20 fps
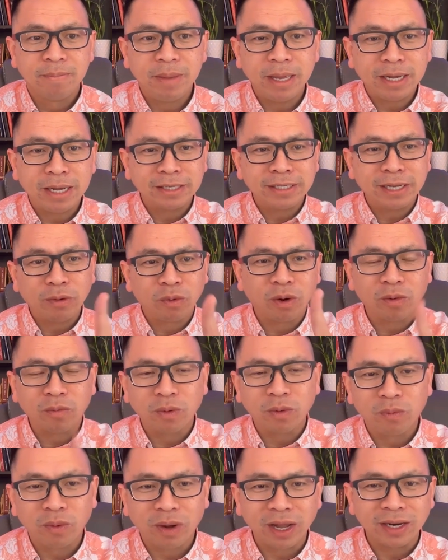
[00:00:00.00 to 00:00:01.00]
Because they work
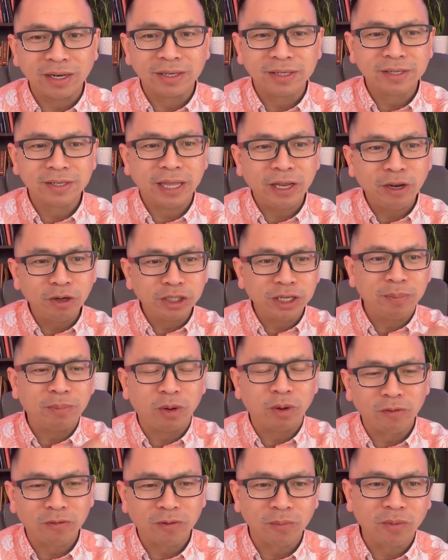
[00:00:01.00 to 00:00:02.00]
with one. So they
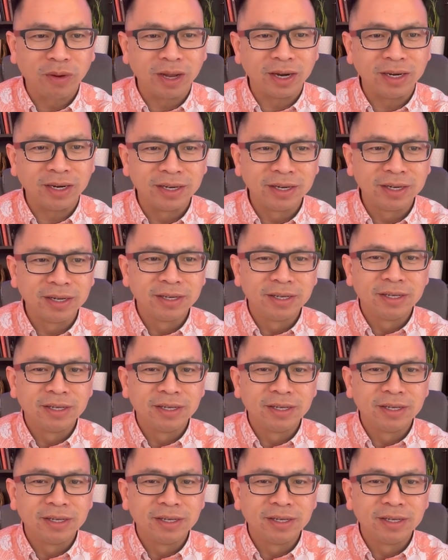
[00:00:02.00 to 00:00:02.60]
usually pull from one.